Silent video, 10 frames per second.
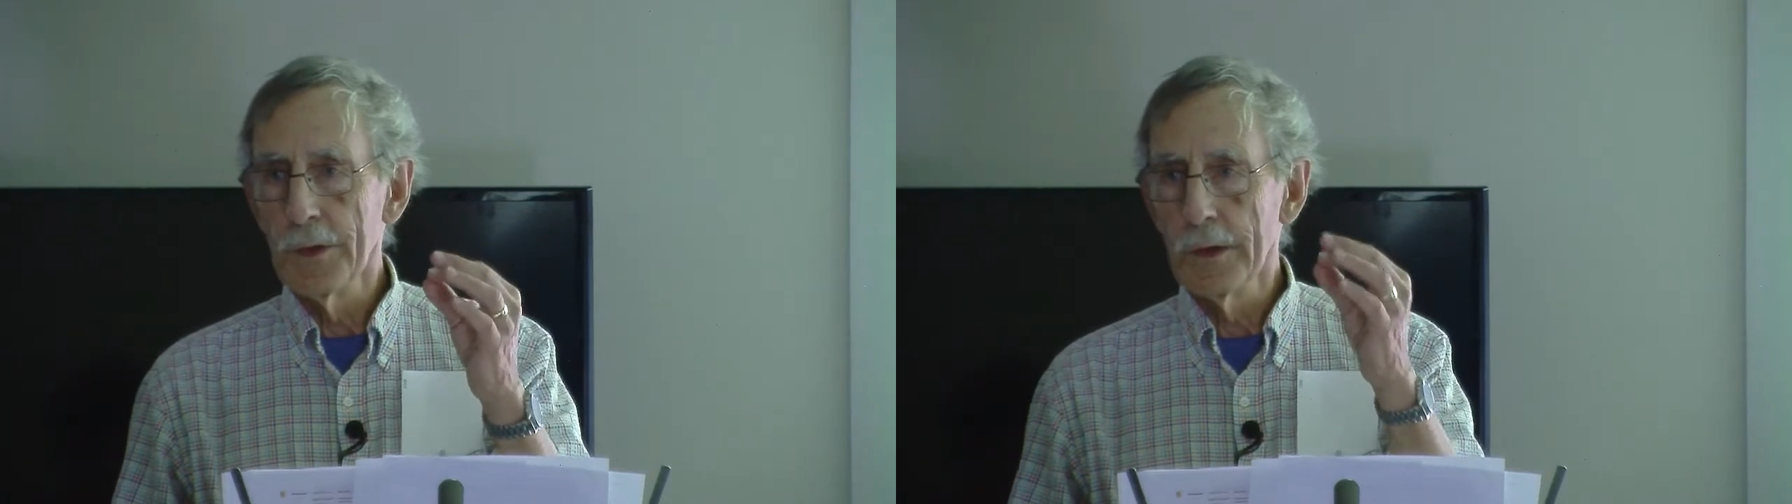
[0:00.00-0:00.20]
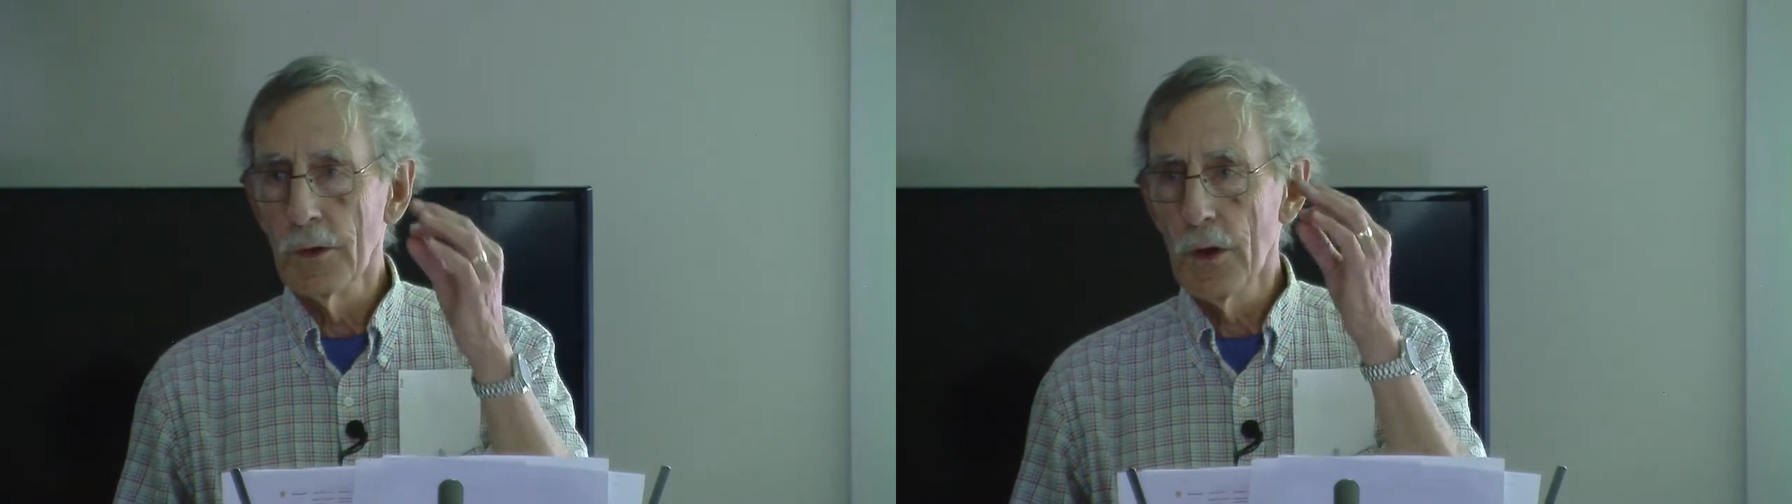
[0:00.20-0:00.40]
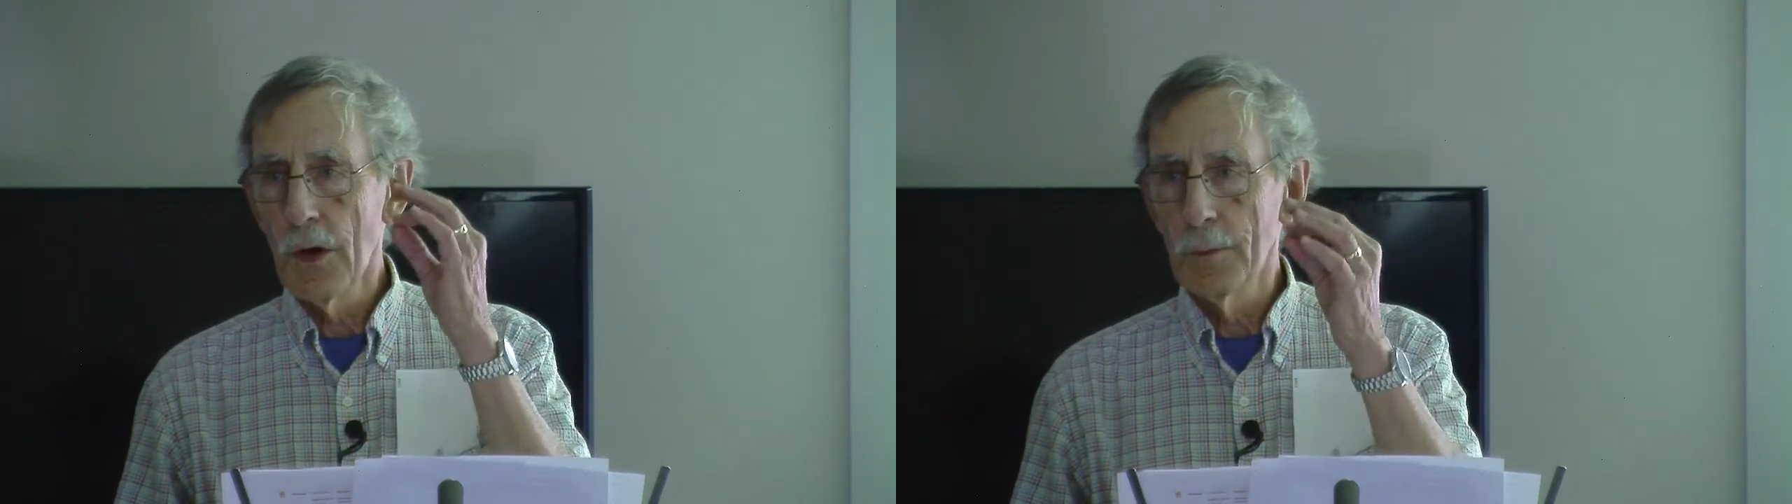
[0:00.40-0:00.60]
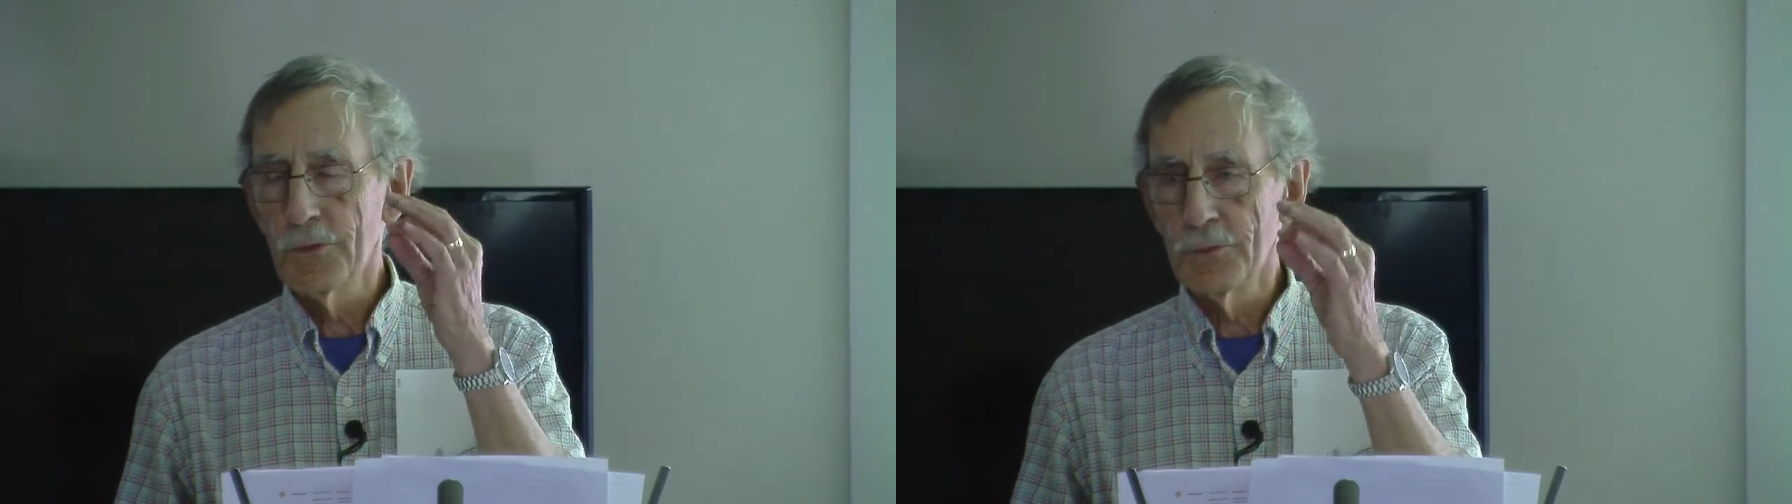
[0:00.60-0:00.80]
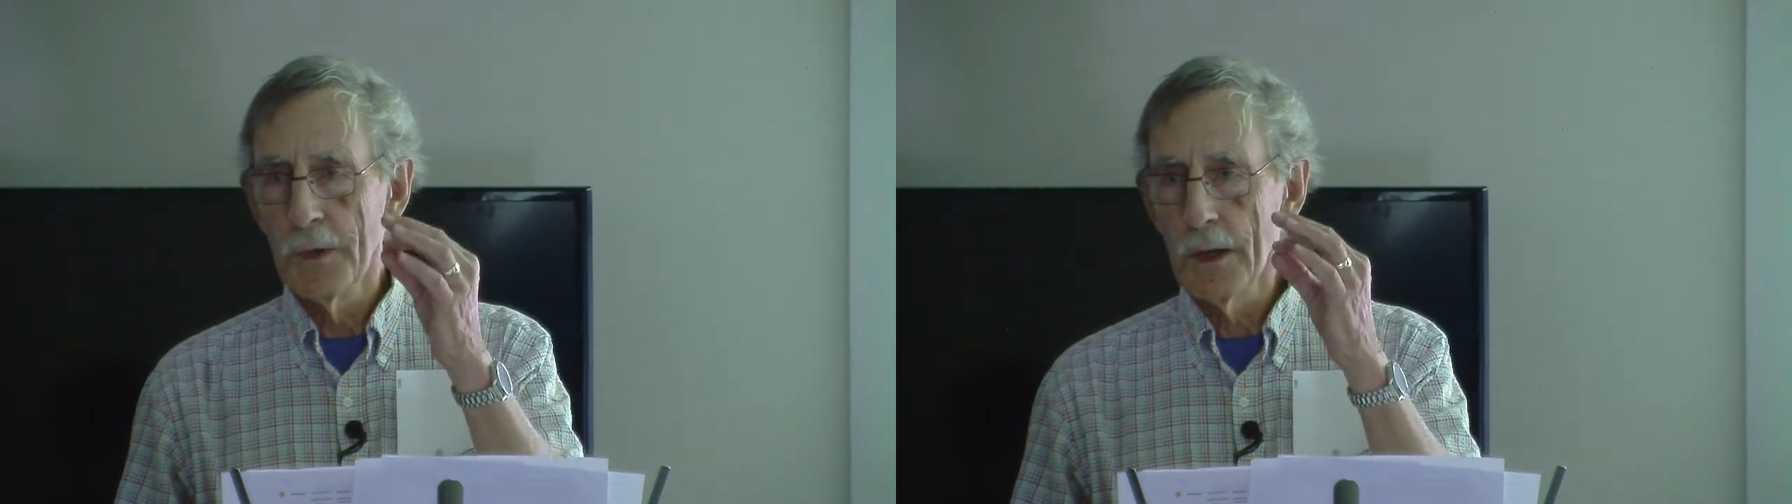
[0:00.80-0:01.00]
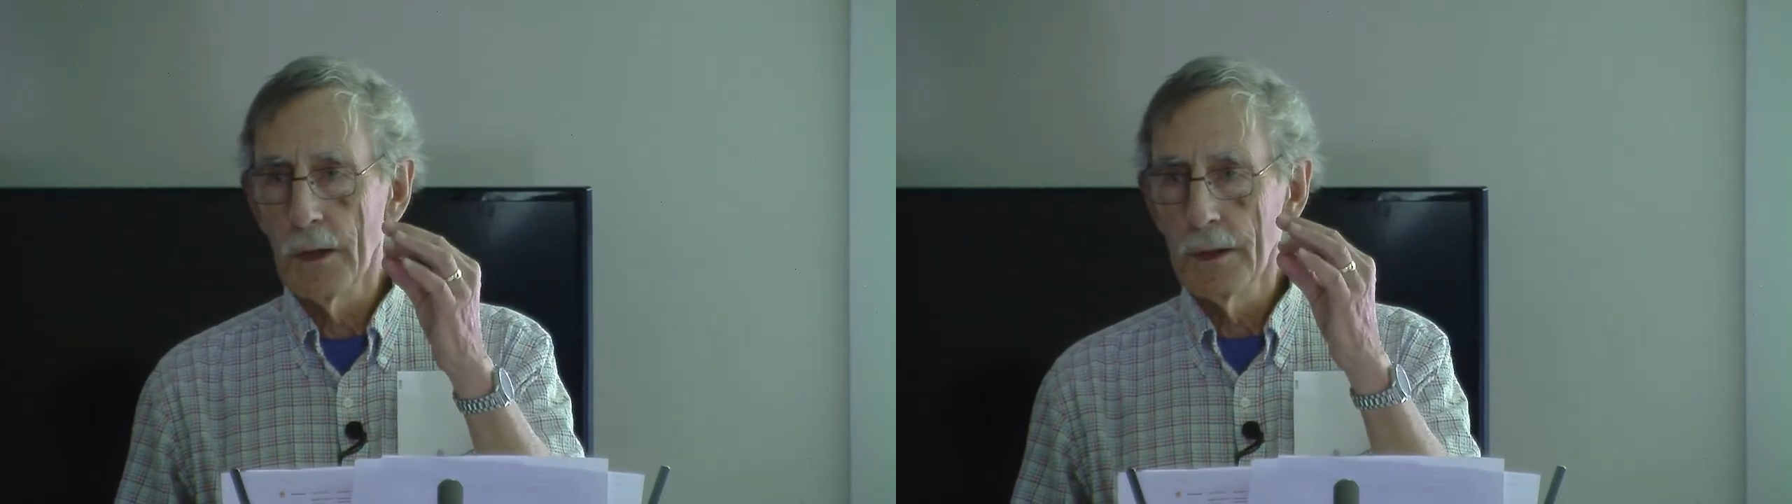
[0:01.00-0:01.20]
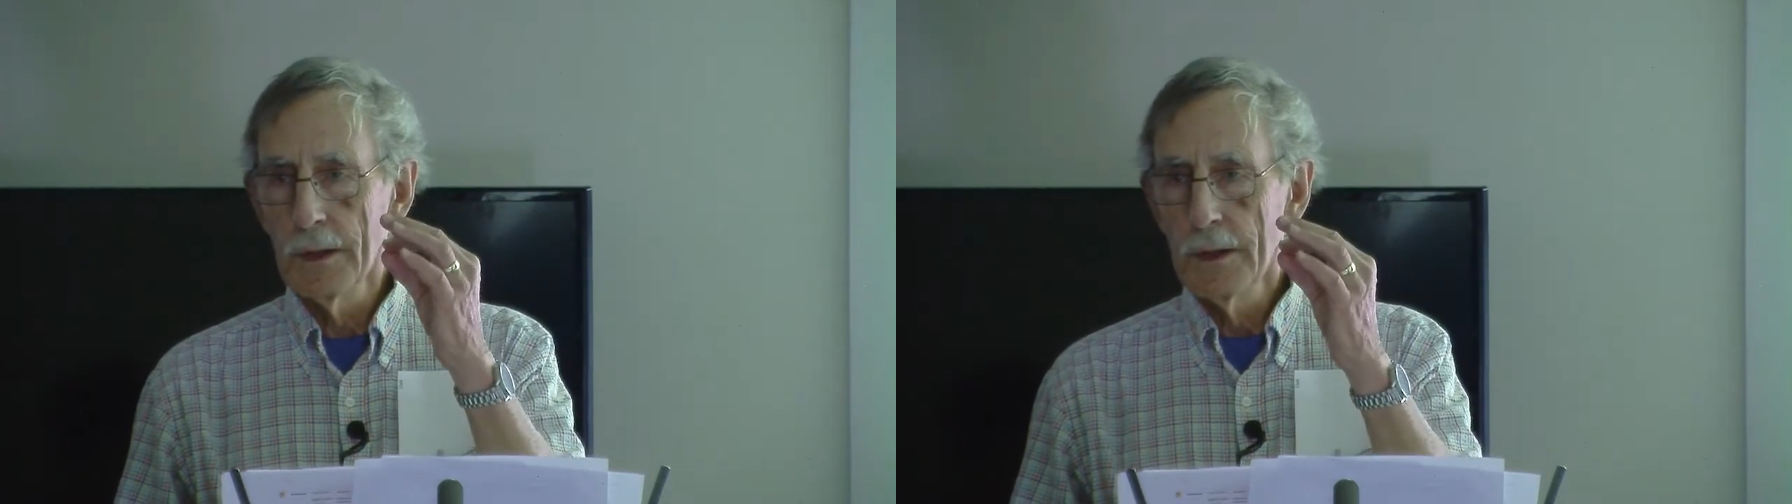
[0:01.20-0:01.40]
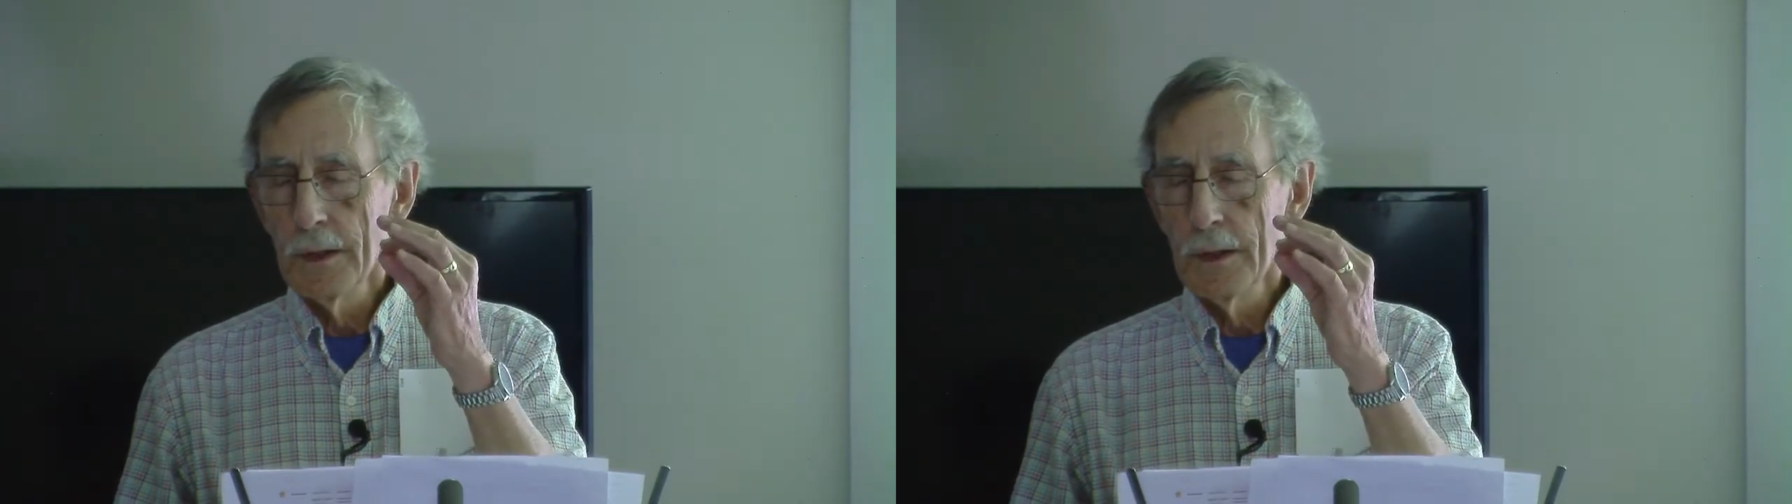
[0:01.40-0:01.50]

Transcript: the alarm smell